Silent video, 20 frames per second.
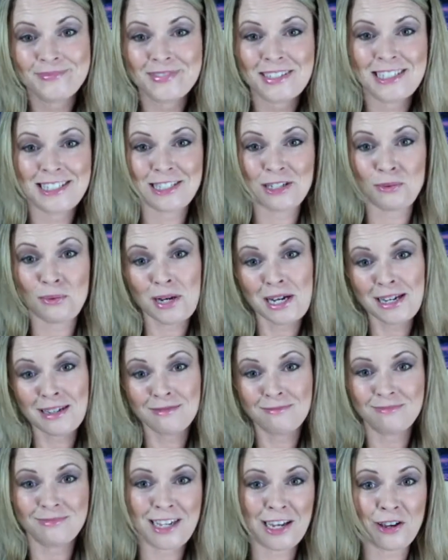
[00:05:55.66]
It's the
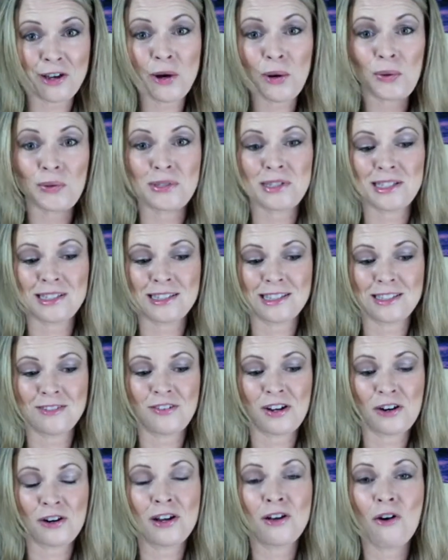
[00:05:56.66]
way it goes. It's
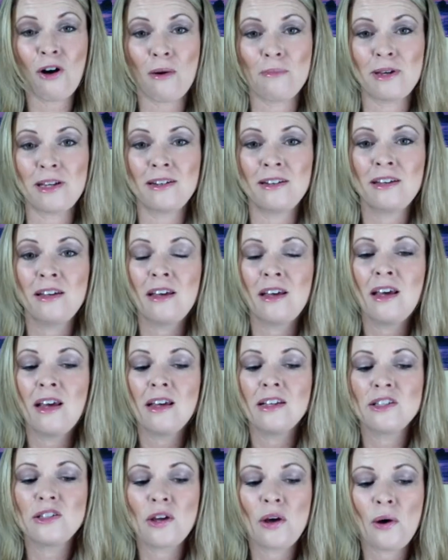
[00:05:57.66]
very common.
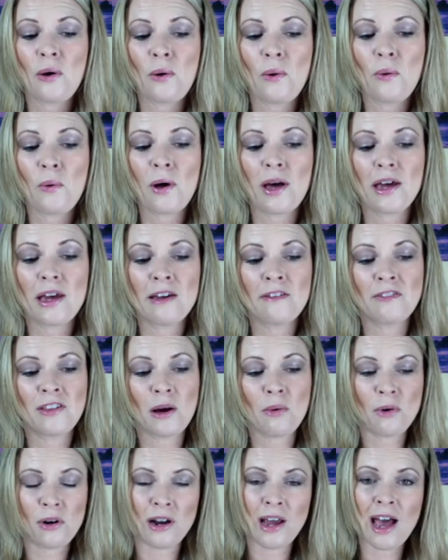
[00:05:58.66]
So if
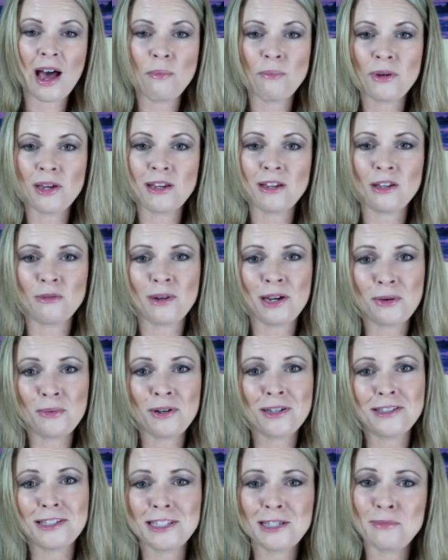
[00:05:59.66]
that were to happen, you might
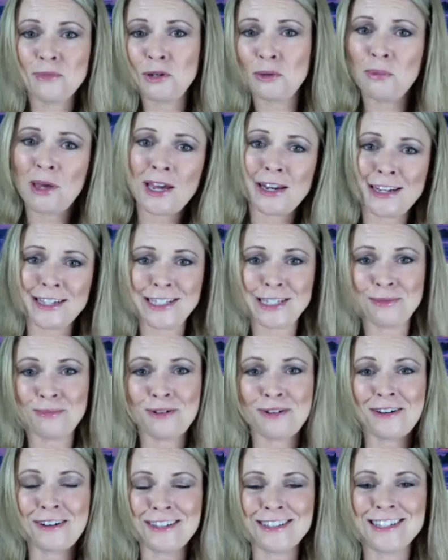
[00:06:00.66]
want some new panties to
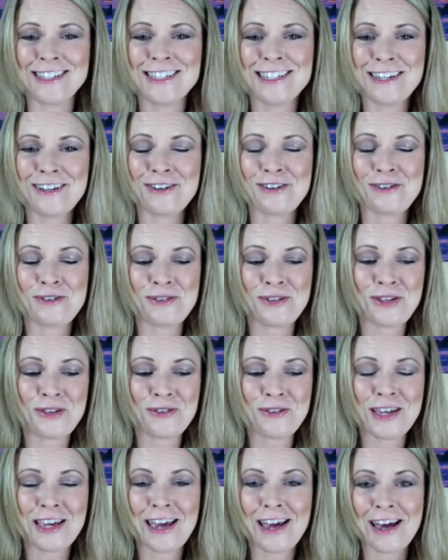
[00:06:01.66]
put on. So
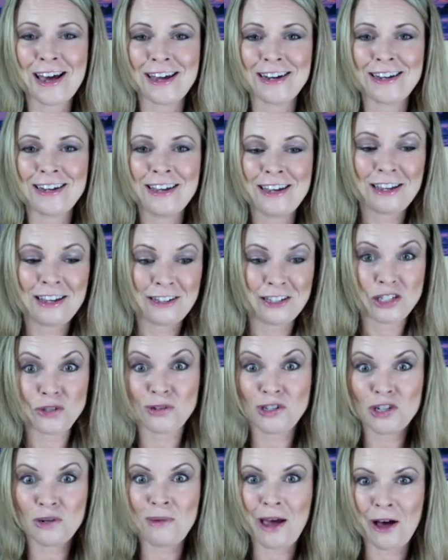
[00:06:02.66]
you can
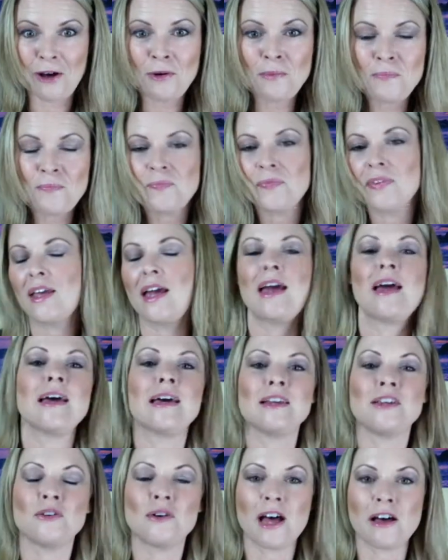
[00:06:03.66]
switch them out
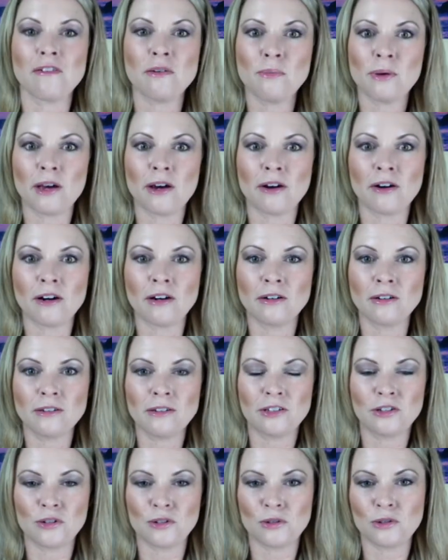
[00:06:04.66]
and you'll have a pair
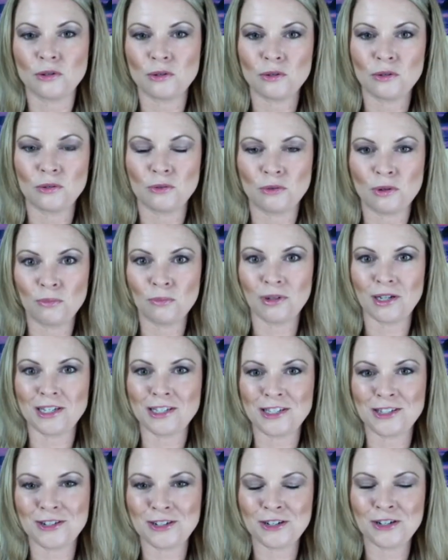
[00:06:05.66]
to
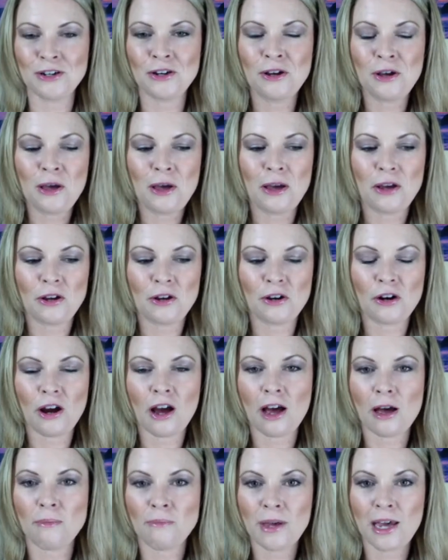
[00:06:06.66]
replace your your
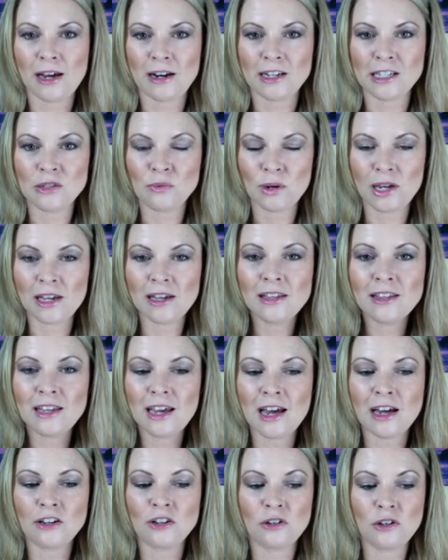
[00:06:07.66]
um, panties with
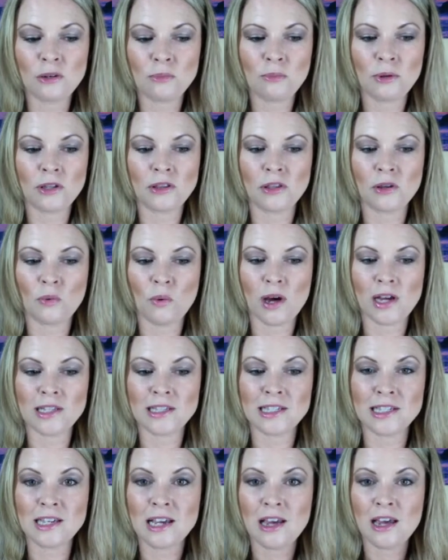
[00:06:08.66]
and you can put the
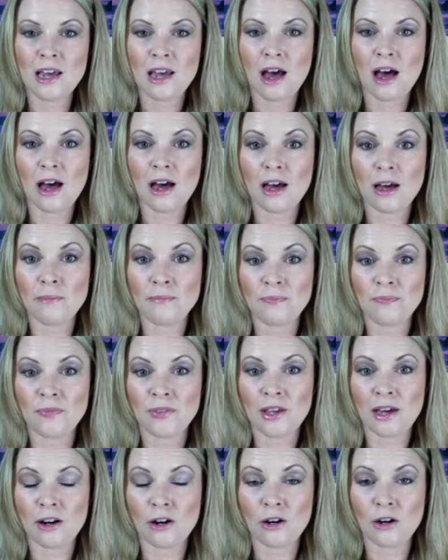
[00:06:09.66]
ones um,
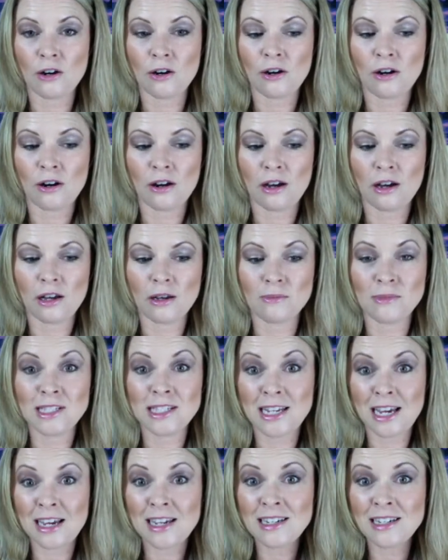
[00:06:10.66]
that are um,
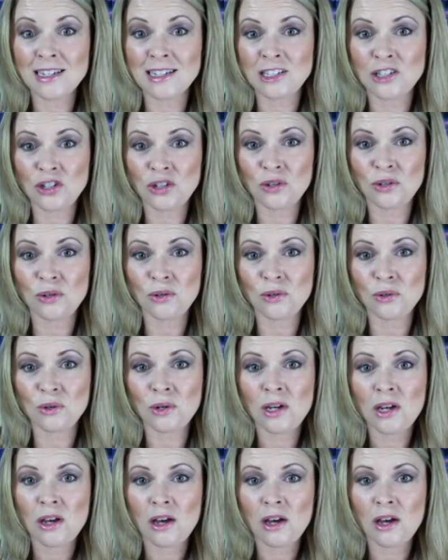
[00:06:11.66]
stained into